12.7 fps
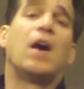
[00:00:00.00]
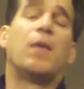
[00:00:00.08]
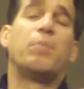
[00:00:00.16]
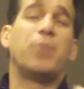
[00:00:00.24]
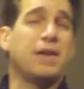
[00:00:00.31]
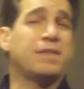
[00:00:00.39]

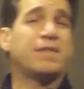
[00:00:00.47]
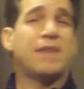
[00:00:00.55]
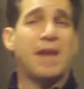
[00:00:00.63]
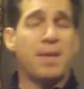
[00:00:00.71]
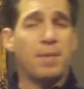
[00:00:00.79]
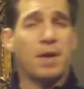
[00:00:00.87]

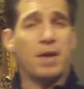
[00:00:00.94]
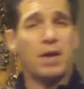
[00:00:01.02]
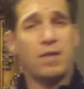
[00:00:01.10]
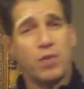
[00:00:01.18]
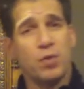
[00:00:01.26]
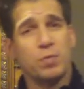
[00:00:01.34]

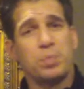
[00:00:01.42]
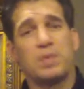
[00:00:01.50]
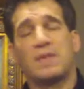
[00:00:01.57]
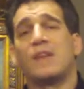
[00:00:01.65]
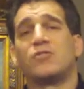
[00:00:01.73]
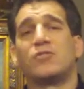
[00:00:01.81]
brainstem evoked
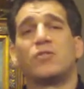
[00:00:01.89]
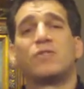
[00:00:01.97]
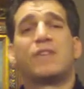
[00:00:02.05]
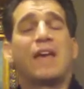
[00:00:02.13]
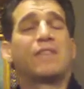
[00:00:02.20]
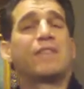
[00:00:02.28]
potential
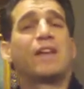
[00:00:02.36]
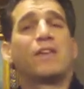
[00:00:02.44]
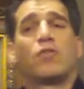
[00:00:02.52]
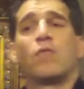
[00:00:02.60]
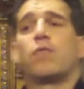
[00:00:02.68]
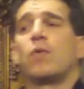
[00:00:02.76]
testing
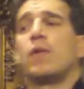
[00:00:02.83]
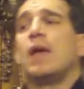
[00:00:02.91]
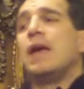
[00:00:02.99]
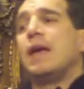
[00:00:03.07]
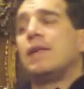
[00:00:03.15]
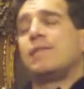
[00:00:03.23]
and so
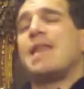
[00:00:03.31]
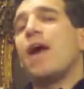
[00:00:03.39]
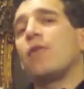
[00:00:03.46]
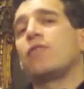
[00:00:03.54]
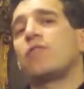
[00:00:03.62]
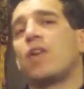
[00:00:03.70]
forth is
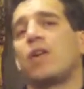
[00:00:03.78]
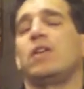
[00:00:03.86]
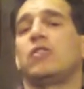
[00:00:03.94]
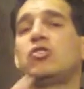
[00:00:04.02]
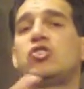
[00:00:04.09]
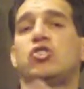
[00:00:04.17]
now
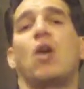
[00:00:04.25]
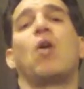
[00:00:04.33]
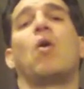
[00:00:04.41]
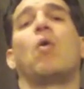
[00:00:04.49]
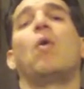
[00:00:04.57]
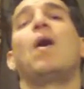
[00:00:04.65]
starting to
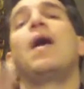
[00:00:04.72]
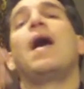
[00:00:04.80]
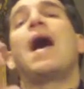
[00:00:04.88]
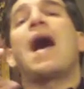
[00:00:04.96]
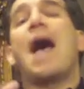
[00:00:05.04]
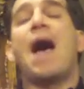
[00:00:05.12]
show
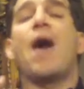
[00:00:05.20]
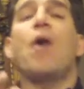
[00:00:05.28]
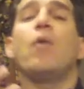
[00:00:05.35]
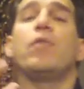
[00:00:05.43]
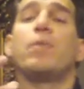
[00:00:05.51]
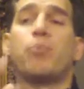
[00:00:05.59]

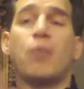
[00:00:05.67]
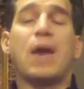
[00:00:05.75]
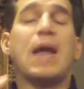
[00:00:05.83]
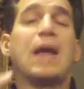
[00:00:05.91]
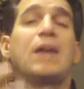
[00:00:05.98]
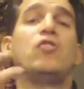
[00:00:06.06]
how the
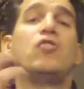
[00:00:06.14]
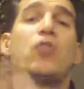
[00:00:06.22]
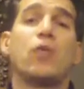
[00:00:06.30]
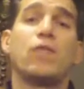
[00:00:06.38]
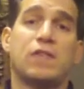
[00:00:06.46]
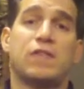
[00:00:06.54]
brain and
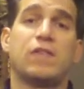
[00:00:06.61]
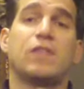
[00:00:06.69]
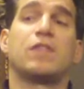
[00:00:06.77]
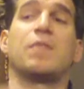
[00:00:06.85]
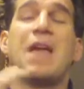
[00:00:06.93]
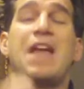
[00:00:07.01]
nervous
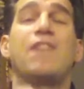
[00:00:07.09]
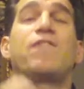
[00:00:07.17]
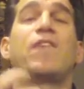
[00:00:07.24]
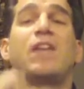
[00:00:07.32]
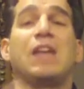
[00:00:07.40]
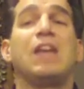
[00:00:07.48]
system,
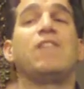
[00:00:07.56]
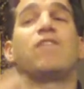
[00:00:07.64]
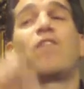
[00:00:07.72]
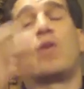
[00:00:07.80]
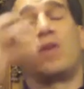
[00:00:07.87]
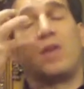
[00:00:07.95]
afferent
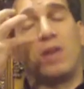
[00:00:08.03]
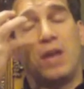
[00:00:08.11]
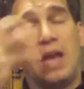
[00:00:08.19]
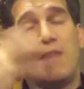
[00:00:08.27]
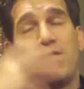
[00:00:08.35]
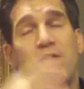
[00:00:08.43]
and
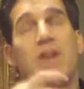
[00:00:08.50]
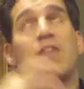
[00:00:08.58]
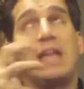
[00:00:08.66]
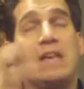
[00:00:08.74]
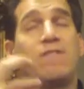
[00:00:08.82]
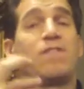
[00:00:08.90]

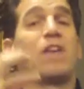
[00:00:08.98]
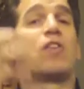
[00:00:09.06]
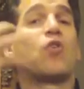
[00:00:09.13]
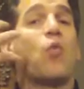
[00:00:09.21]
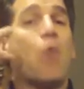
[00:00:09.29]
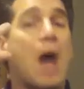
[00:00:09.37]

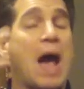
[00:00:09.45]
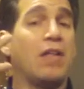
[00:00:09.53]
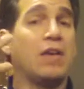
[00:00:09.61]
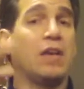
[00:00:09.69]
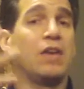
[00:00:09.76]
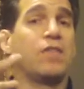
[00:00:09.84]
efferent,
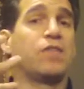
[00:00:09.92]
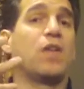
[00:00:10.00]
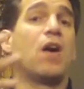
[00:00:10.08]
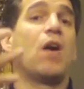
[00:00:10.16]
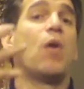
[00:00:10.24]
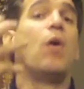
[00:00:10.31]
quality of
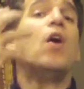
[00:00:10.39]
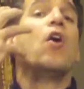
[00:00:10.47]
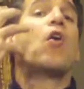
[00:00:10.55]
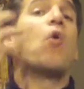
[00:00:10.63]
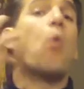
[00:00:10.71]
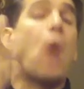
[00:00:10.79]
flow,
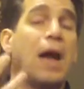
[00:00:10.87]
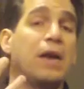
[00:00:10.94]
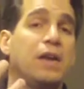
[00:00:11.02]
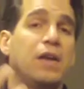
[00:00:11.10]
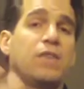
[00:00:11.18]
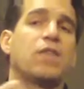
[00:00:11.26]

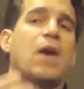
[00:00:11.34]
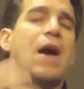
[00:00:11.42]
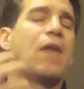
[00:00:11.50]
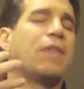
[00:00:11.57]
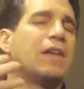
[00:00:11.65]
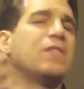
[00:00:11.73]
quantity of flow,
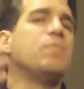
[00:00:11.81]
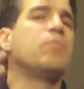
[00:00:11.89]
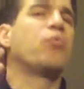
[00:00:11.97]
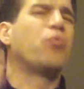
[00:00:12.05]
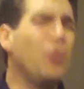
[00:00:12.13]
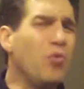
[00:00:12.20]
how that's
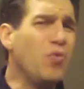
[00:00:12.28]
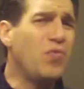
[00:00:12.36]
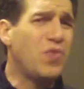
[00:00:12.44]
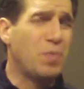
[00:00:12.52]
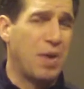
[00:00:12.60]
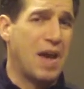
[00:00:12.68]

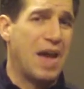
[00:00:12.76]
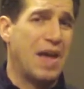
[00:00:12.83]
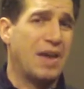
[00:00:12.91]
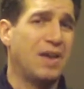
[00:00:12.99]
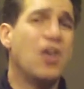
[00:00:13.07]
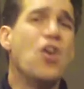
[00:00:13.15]
improved
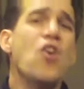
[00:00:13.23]
upon